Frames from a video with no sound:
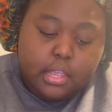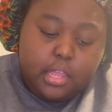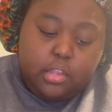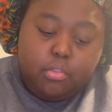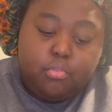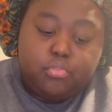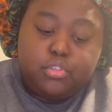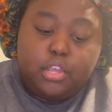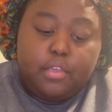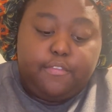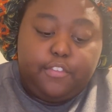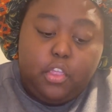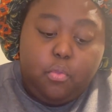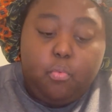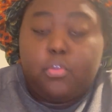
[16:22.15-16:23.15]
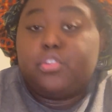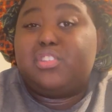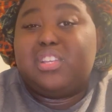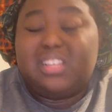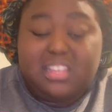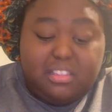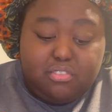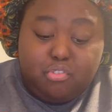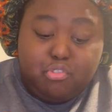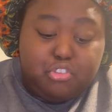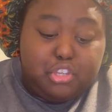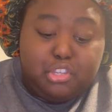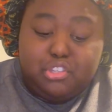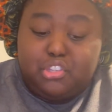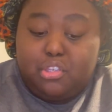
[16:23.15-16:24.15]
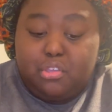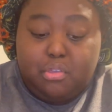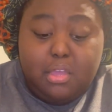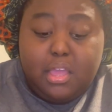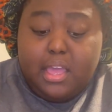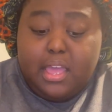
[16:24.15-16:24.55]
And also, if you want to also do